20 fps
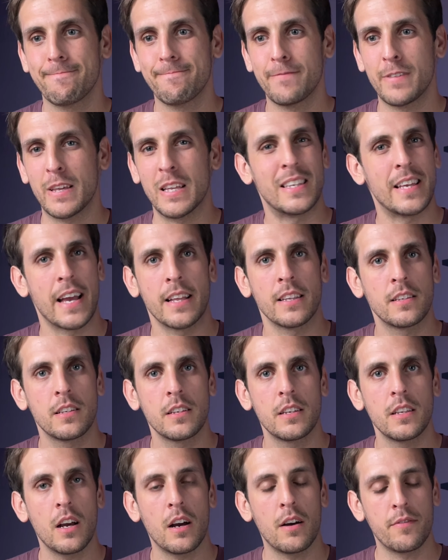
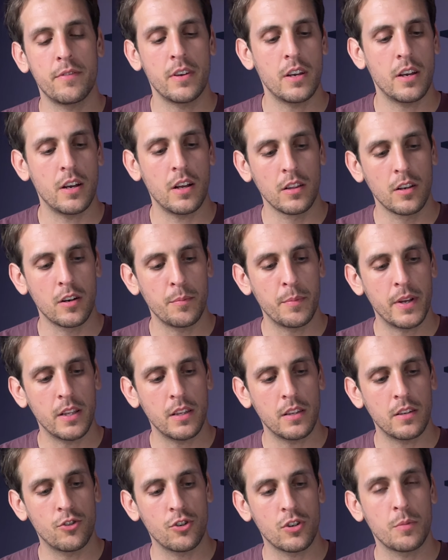intensity of it a little bit
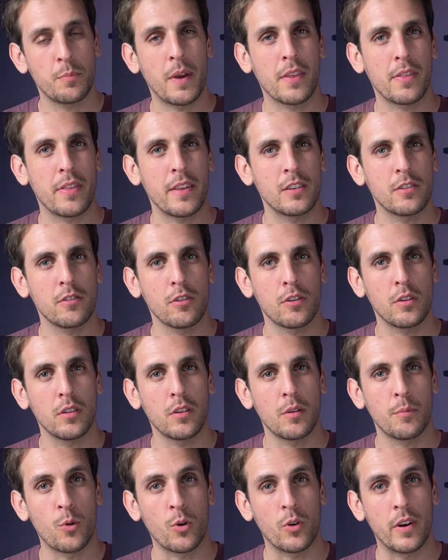just to make things look a
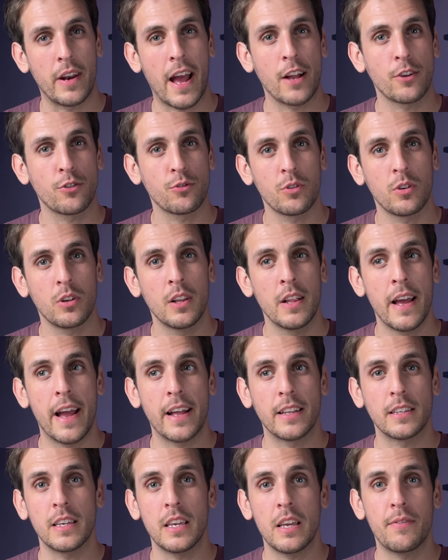little more natural
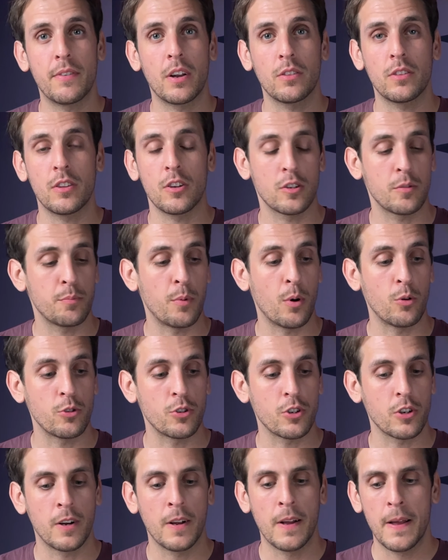and to even out the
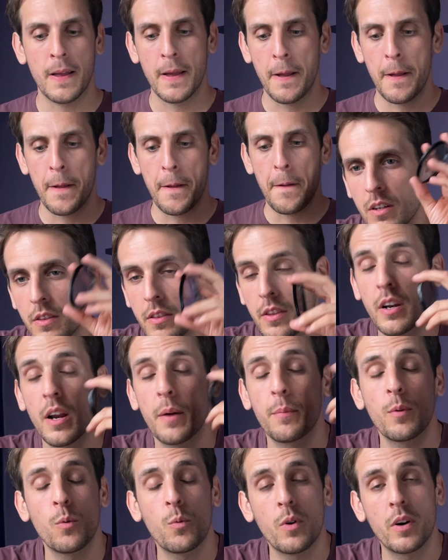exposure. The
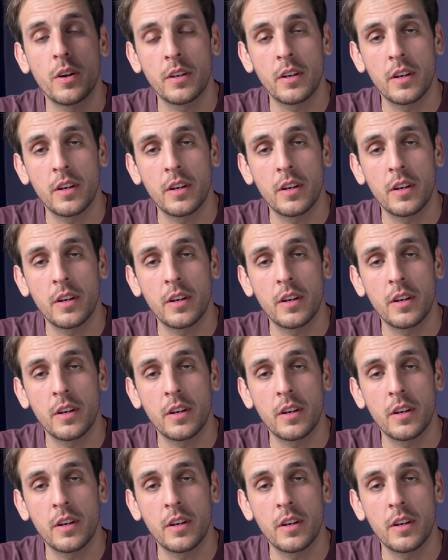number one